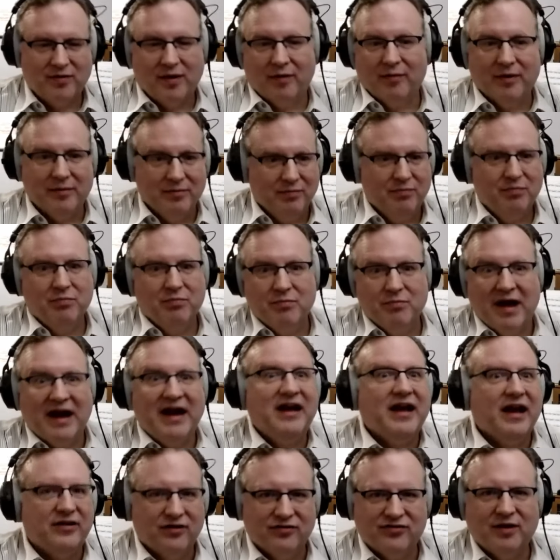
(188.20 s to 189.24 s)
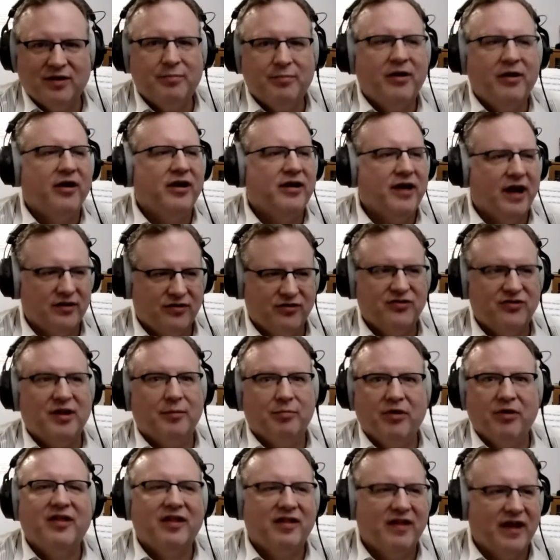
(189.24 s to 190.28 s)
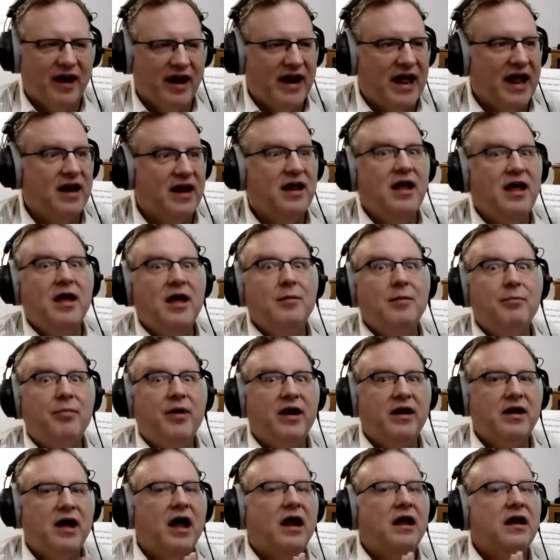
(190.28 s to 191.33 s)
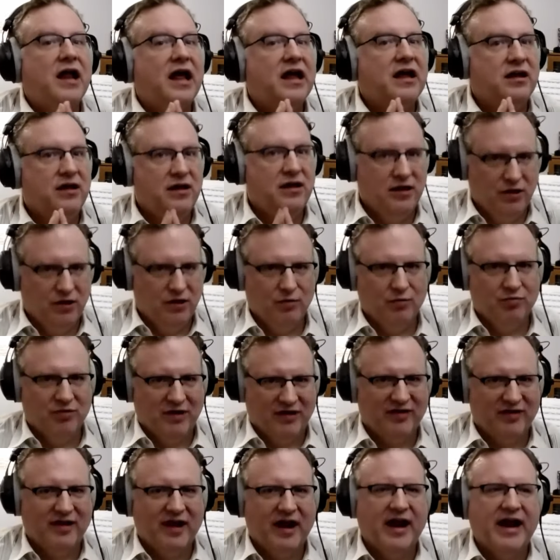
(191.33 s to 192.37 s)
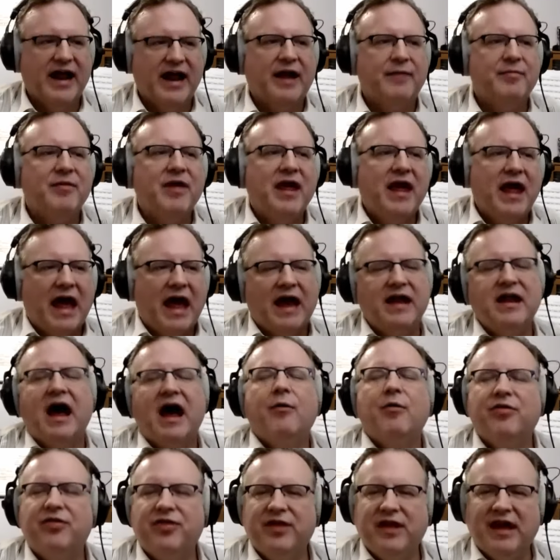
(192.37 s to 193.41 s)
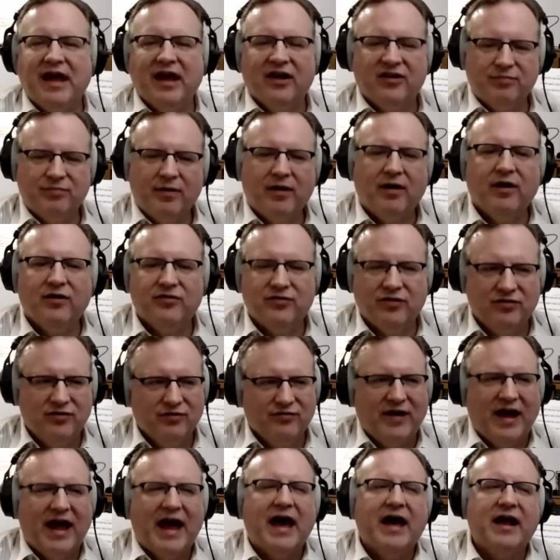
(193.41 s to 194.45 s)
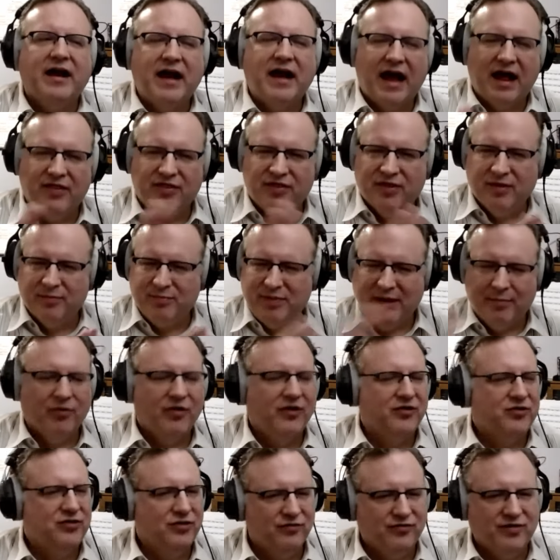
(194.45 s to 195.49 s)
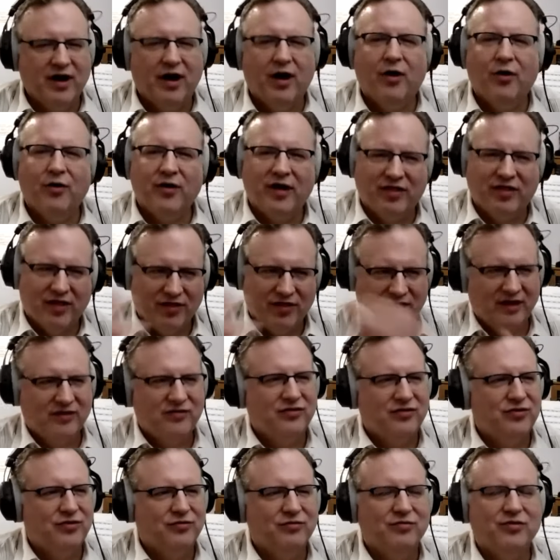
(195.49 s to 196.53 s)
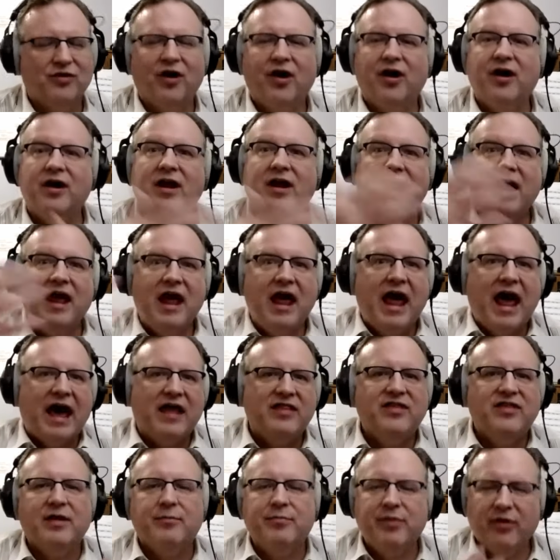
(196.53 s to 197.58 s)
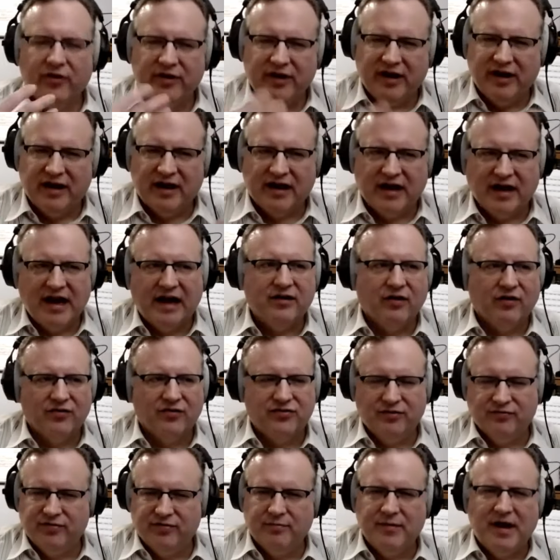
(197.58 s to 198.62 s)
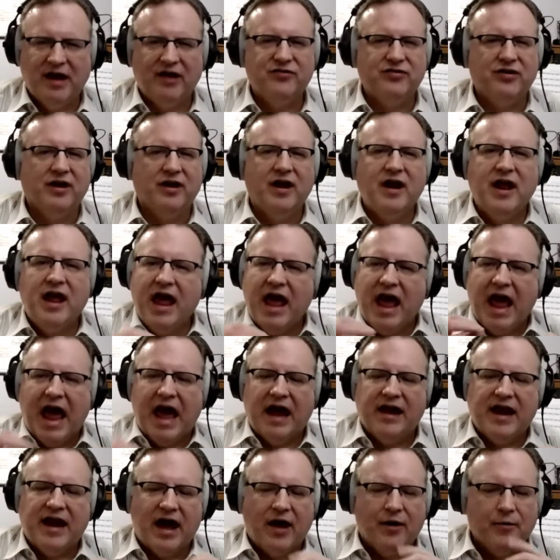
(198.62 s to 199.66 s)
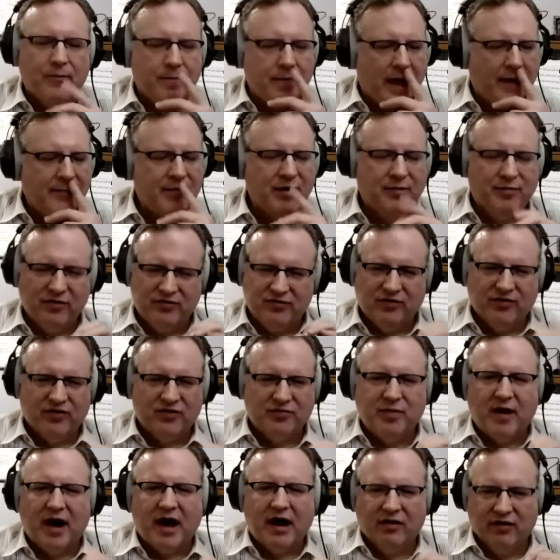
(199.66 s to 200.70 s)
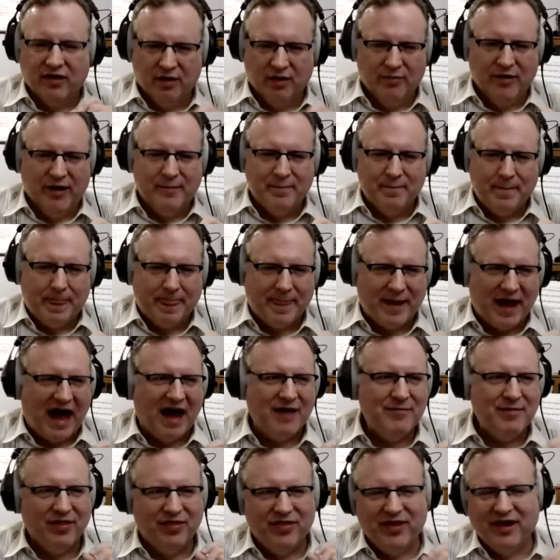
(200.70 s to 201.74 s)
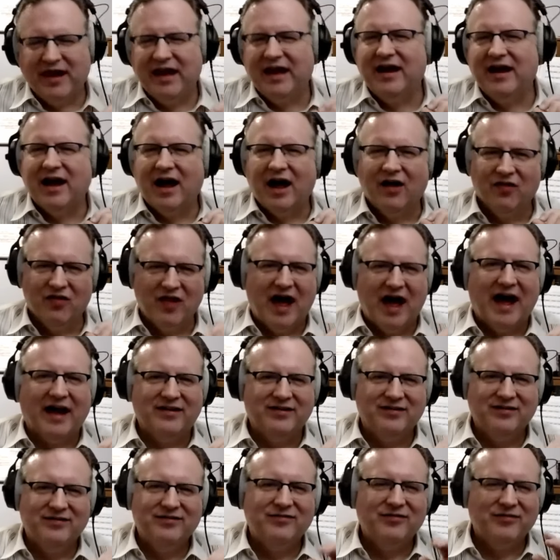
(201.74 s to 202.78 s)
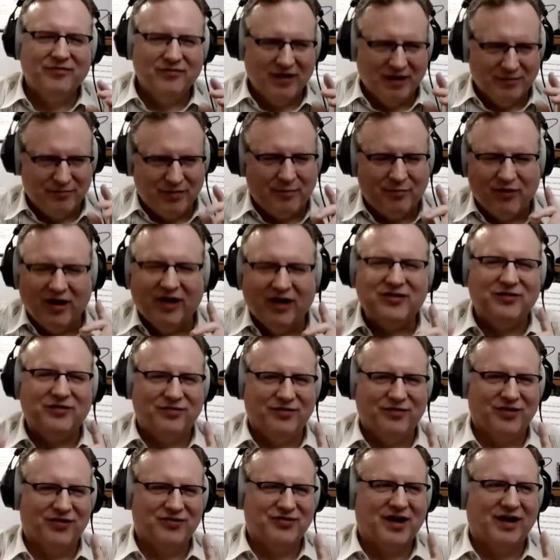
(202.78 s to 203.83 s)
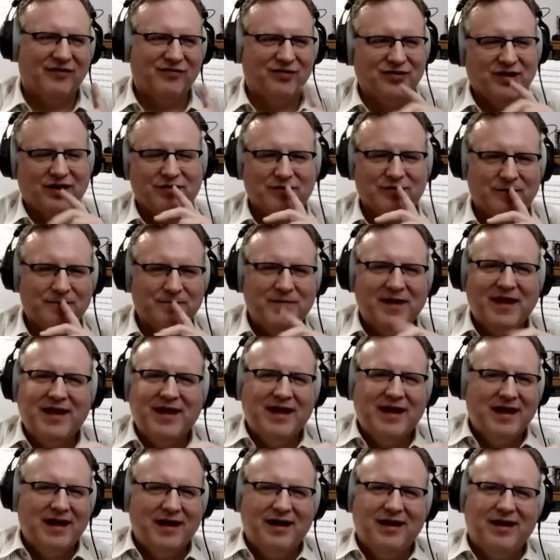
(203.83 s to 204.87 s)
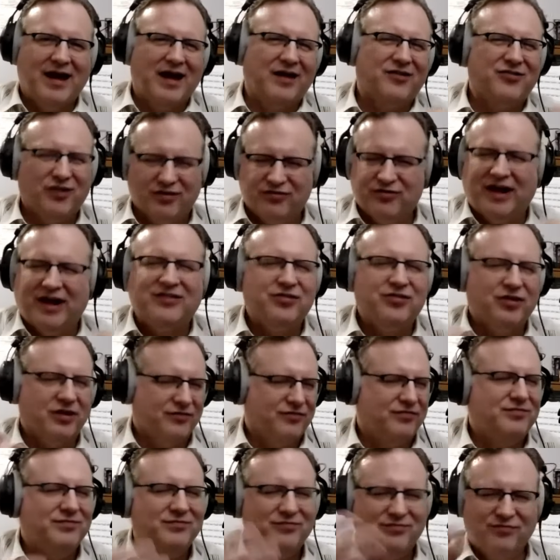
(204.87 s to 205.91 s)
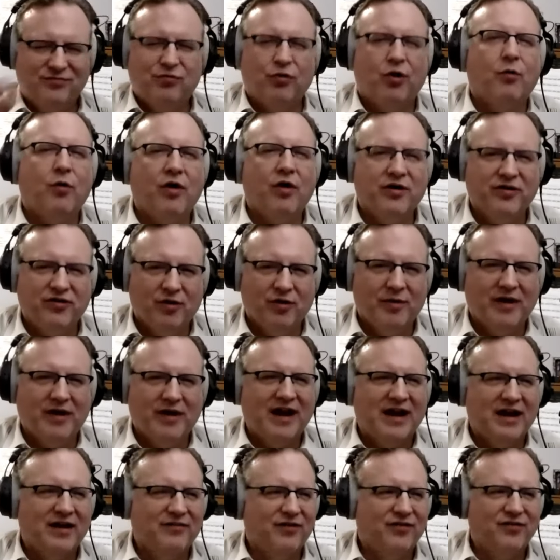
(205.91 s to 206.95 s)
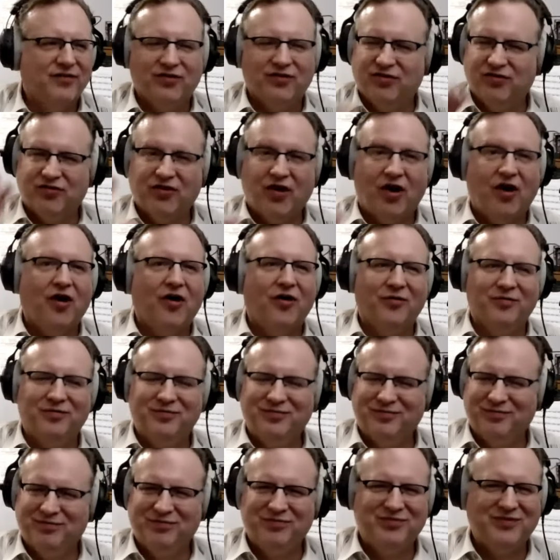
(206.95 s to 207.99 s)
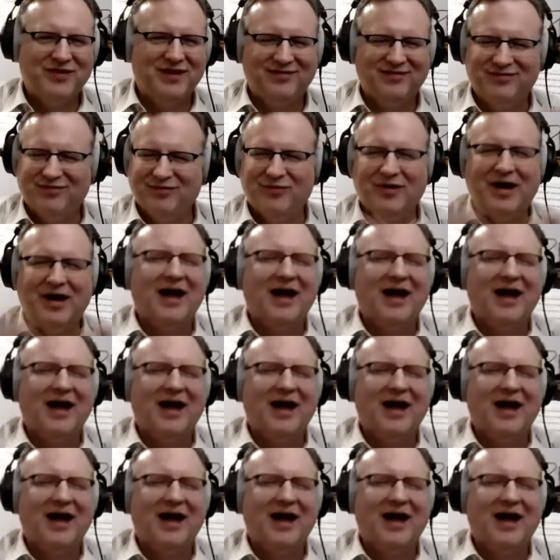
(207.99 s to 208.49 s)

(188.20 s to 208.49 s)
probably many dentists and periodontists that play the clarinet, but not like you play the clarinet, and not with the experience that you've had and the people that you've known and the things that you've learned and the ability to connect all this information. And now I'm going to put you on the spot a little bit. I've been thinking a lot in preparation for this conversation. I should have I should have forewarned you about any of this. This is all no,